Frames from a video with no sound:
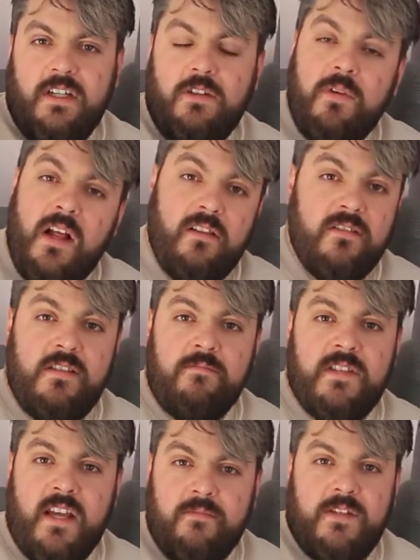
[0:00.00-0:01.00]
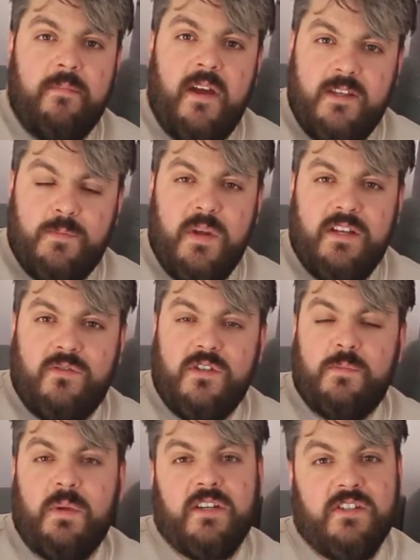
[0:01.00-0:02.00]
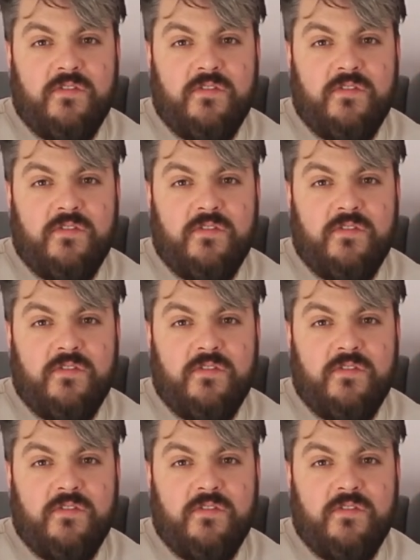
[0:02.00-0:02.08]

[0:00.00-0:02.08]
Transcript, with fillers: Well, sometimes He might speak to us because